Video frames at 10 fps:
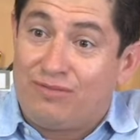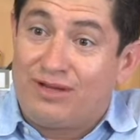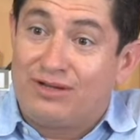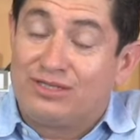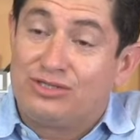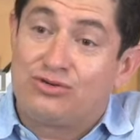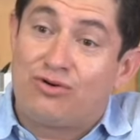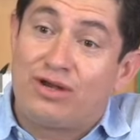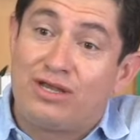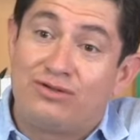because a
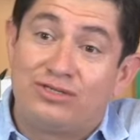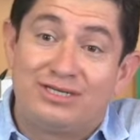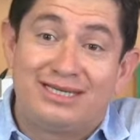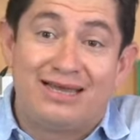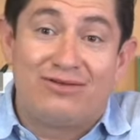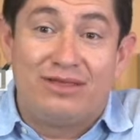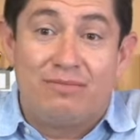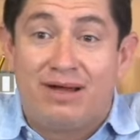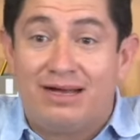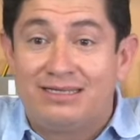journey you just get on the
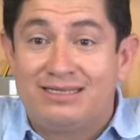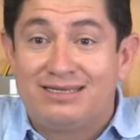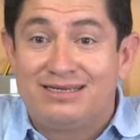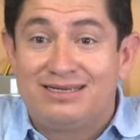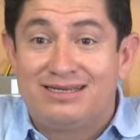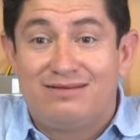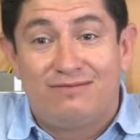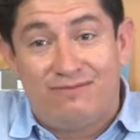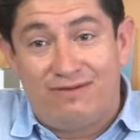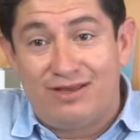bus,
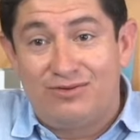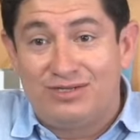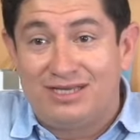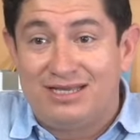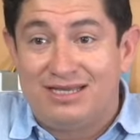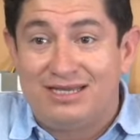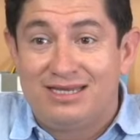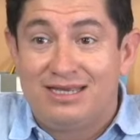find your seat,